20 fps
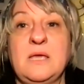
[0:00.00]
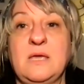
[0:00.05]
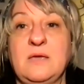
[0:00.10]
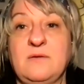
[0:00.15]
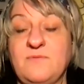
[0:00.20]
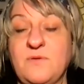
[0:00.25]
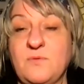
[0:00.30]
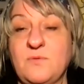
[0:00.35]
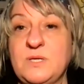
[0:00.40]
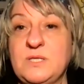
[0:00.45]

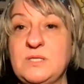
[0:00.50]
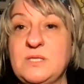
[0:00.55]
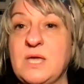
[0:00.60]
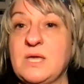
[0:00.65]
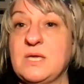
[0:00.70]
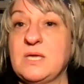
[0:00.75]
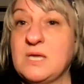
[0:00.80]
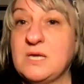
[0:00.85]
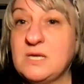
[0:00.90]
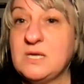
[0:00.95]
if we
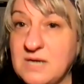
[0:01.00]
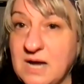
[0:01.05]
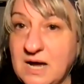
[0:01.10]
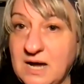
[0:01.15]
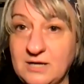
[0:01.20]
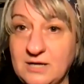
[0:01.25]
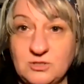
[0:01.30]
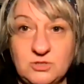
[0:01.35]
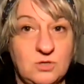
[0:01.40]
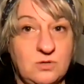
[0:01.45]
take it
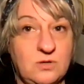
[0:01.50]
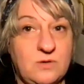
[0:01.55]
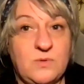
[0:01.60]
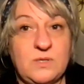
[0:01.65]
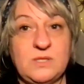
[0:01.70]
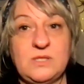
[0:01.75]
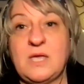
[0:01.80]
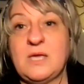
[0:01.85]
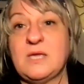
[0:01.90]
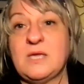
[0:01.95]
gradually, we
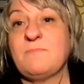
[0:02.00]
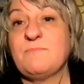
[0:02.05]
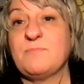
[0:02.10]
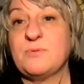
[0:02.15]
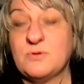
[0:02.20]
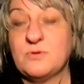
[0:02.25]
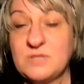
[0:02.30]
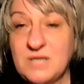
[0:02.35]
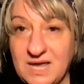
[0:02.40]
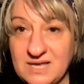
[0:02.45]
take it
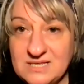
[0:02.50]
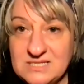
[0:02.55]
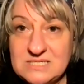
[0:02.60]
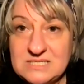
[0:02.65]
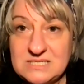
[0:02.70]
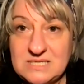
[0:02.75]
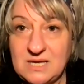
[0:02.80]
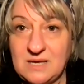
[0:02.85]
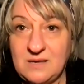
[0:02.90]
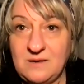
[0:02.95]

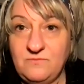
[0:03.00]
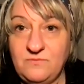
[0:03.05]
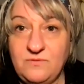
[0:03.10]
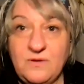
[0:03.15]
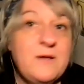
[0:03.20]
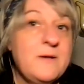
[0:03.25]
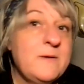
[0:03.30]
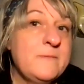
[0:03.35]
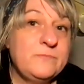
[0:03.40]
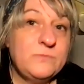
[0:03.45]
progressive,
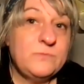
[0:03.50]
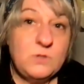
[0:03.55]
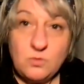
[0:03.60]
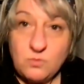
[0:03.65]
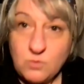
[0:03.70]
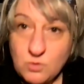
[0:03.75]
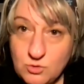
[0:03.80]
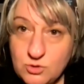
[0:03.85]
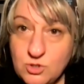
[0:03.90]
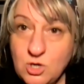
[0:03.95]
you
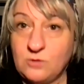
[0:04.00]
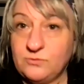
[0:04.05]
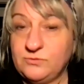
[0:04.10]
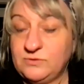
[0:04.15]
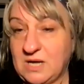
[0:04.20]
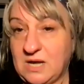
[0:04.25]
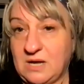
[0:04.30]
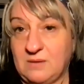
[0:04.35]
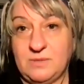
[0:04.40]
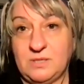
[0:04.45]
will not
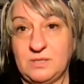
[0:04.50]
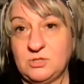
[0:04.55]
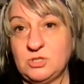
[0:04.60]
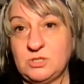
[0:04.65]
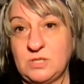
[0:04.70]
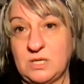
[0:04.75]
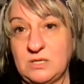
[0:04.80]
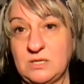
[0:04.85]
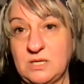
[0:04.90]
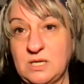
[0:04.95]
damage
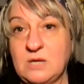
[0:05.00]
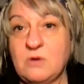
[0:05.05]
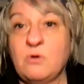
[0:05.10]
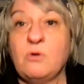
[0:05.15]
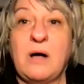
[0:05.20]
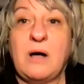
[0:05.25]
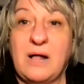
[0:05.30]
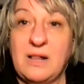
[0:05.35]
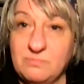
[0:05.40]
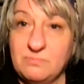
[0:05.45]
the knee,
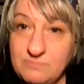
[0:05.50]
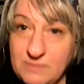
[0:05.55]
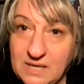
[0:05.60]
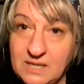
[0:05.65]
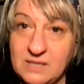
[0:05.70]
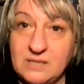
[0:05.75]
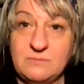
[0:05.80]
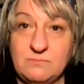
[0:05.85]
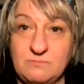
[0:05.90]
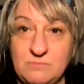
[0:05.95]

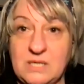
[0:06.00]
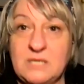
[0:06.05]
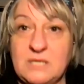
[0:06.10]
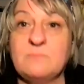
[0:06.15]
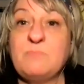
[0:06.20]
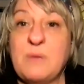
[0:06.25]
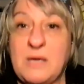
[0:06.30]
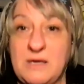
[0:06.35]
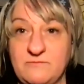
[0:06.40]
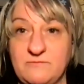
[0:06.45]
albeit being
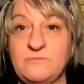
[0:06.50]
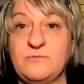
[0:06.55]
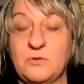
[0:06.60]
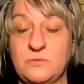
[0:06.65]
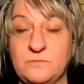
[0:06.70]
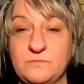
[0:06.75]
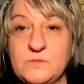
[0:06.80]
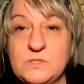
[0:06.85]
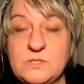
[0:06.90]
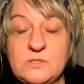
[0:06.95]

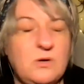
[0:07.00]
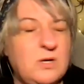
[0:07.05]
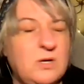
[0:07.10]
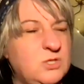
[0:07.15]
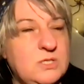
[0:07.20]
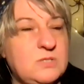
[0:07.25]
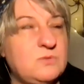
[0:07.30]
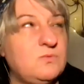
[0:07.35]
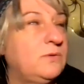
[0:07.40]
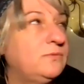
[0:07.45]
painful. So I
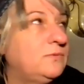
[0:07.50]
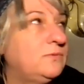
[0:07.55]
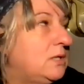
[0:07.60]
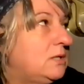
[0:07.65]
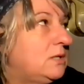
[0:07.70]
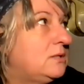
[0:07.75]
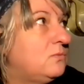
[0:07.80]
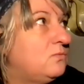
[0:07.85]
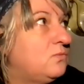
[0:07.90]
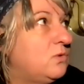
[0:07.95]
just
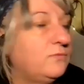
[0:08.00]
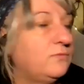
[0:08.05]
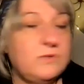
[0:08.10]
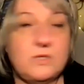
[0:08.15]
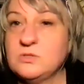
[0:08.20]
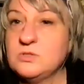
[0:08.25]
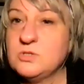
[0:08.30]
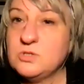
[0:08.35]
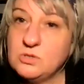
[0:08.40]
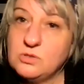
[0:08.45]

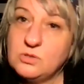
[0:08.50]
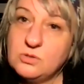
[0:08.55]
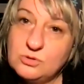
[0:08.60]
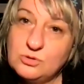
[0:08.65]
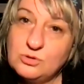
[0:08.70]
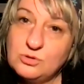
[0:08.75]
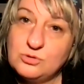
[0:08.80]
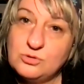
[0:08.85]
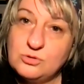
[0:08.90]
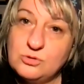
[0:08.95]
wanted
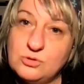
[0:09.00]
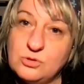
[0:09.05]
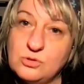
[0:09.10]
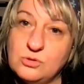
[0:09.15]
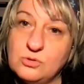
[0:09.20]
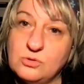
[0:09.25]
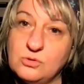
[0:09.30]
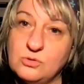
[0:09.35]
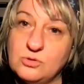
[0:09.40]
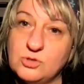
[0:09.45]

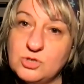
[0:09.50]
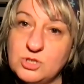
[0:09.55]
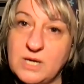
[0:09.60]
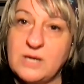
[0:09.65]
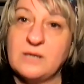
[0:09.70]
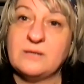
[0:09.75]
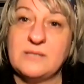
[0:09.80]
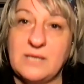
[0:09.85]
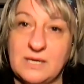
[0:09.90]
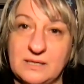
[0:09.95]
to
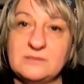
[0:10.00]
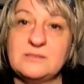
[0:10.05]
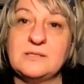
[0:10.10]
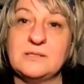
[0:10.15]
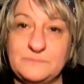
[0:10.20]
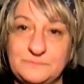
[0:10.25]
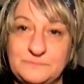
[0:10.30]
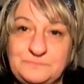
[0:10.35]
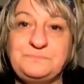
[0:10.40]
share that.